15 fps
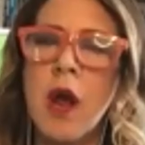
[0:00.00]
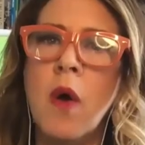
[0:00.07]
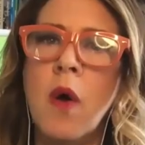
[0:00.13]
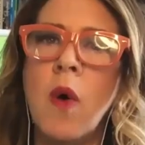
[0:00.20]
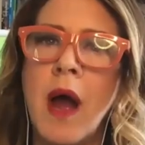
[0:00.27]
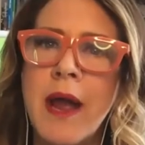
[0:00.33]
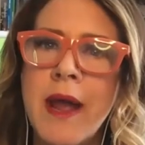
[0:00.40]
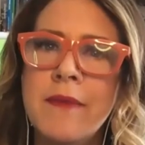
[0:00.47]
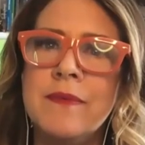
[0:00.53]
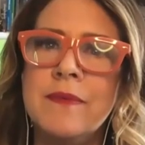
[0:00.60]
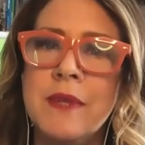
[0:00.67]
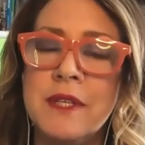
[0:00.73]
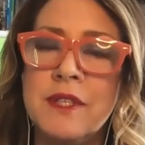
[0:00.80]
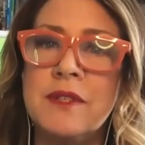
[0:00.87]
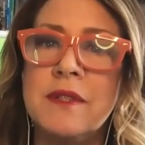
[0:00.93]
i
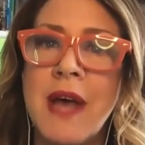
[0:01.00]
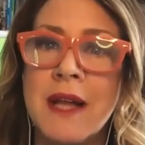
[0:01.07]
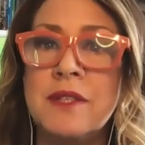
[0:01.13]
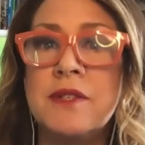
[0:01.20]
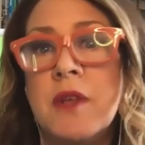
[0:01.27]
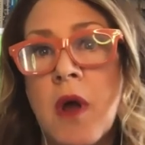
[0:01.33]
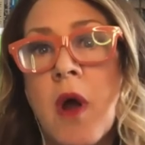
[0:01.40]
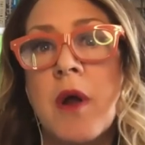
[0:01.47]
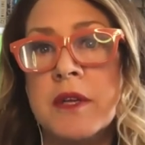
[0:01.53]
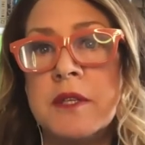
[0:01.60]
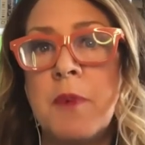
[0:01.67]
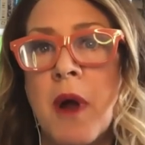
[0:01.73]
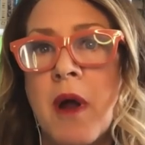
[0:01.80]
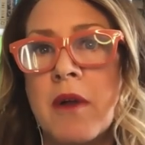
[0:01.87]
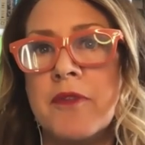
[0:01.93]
it's that's the hardest
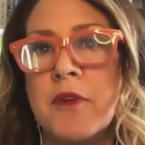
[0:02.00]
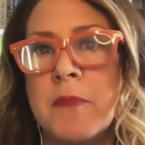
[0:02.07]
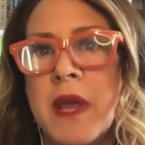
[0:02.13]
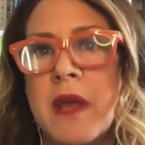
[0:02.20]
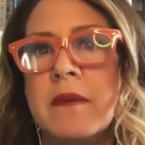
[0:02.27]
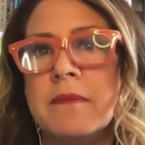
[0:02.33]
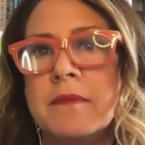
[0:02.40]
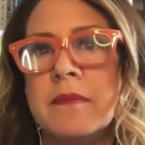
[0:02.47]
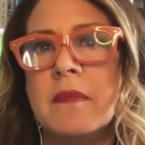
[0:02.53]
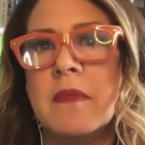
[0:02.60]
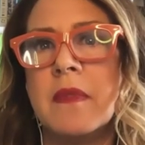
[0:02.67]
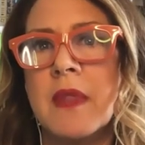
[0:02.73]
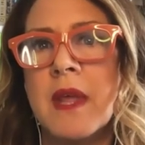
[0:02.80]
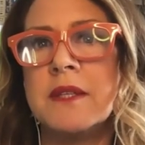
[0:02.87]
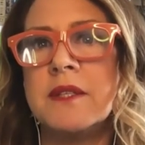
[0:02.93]
part for me
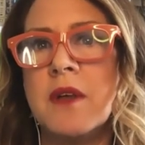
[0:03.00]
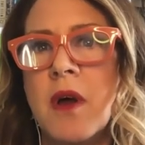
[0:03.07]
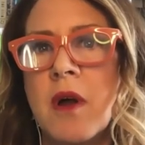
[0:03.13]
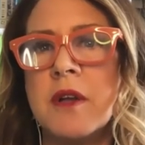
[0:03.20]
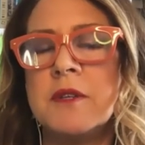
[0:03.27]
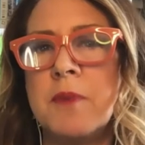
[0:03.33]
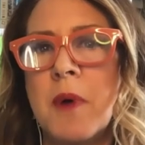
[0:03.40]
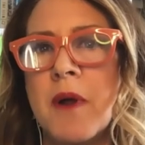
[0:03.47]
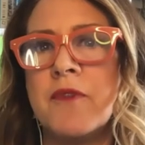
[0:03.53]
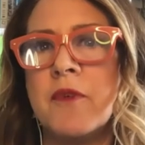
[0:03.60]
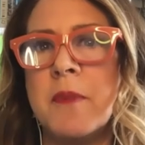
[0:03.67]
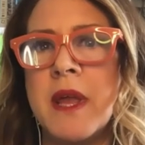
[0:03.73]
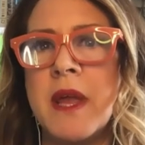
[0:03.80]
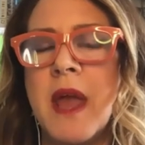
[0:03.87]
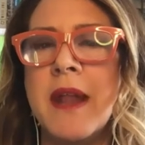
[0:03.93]
that's the hardest part for
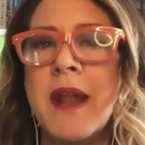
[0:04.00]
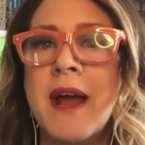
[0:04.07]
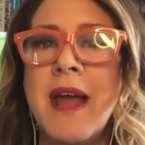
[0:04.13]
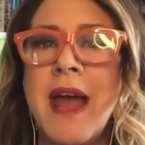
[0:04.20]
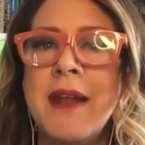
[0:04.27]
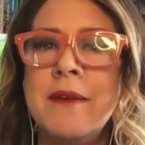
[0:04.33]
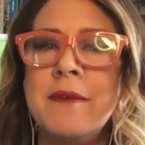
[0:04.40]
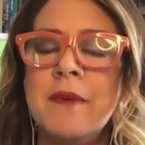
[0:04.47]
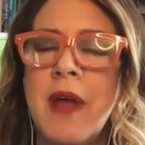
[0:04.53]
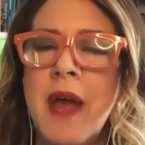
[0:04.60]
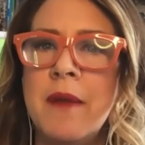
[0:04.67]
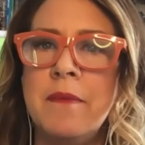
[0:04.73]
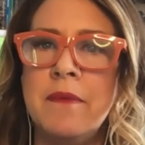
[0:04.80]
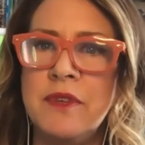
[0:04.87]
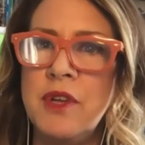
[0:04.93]
me and i and
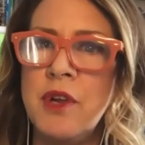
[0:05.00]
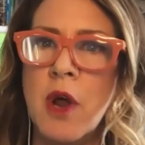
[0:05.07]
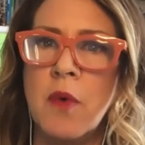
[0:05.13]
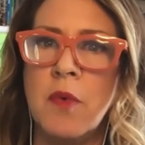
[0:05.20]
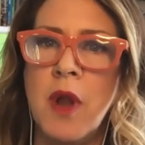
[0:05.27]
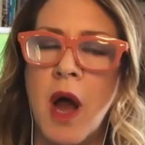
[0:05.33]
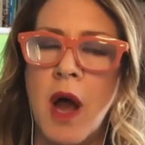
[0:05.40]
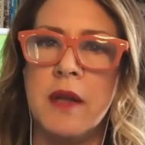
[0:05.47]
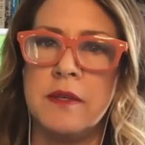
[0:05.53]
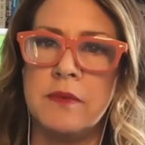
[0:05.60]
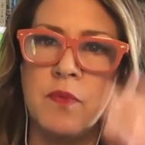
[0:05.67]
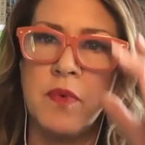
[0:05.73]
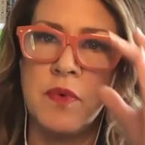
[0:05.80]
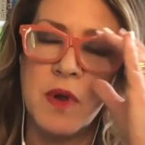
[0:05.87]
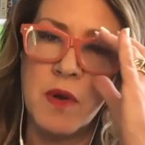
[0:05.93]
and you know not
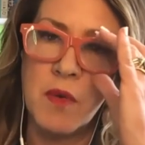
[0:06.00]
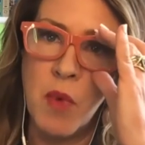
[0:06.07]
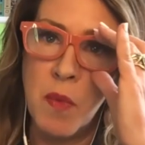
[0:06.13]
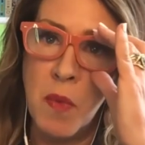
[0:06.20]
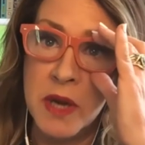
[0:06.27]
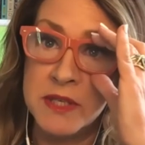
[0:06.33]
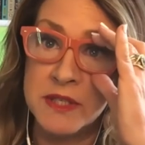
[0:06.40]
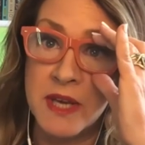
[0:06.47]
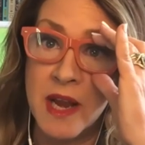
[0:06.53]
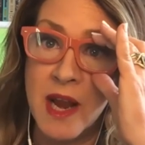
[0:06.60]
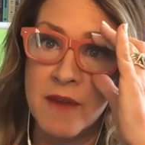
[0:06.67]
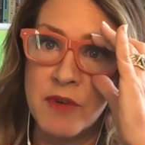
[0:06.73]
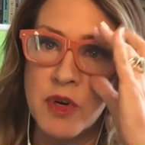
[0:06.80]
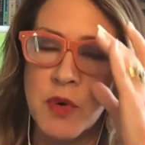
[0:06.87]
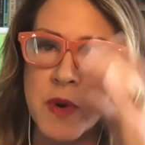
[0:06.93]
we want to stay
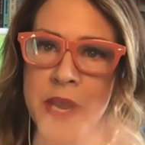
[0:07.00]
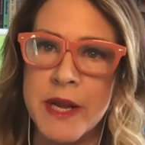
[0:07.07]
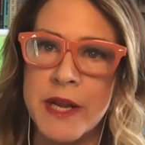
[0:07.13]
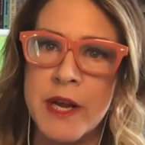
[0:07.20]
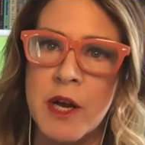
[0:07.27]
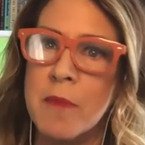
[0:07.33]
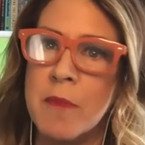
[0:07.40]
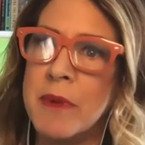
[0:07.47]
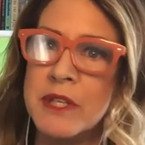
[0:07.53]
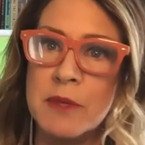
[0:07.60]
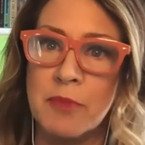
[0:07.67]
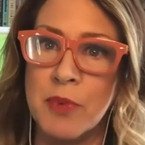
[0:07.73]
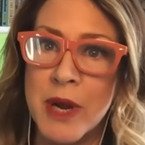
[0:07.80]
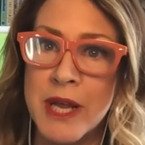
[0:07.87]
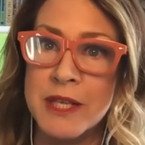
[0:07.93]
evergreen here but
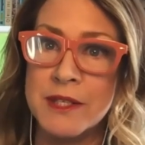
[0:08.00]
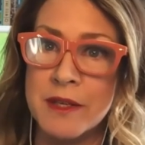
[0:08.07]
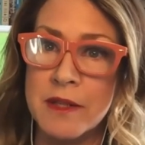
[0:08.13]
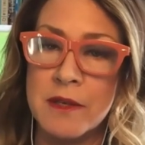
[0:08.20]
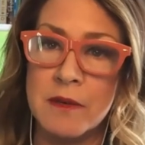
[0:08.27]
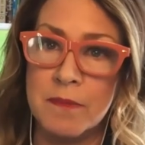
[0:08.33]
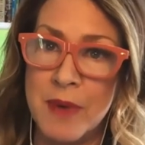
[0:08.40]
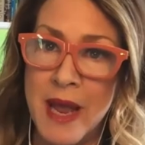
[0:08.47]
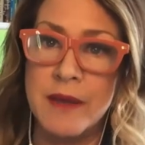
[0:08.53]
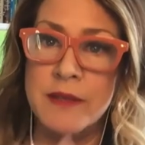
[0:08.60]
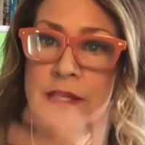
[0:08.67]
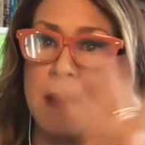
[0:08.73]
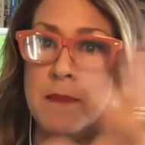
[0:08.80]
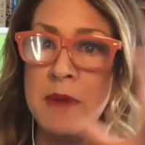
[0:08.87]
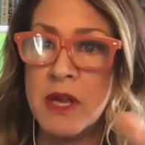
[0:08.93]
to bring it to the
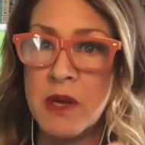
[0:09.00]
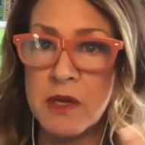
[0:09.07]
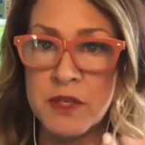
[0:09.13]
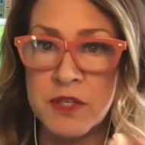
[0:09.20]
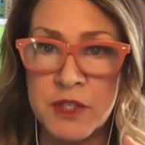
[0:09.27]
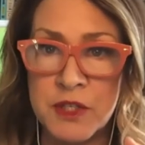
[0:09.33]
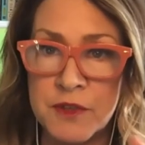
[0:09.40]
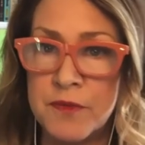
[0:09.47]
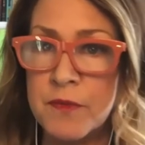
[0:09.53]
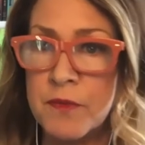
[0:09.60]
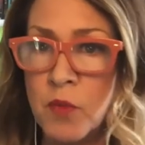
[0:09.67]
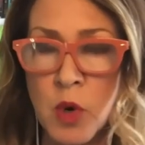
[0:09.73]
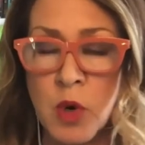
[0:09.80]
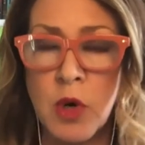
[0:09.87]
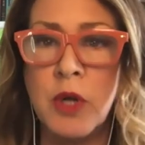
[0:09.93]
pandemic
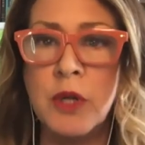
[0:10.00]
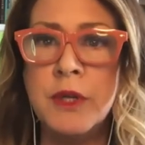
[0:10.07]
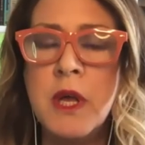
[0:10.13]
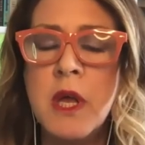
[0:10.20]
mm, world